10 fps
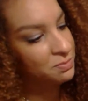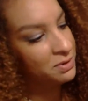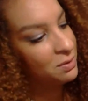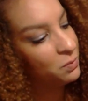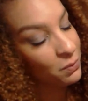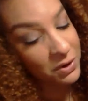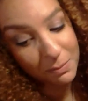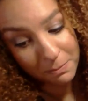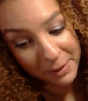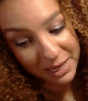But we
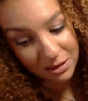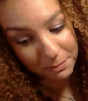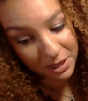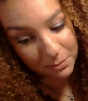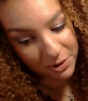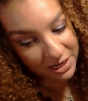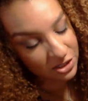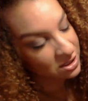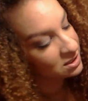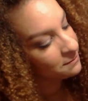want to make the big
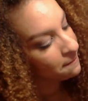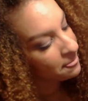branches.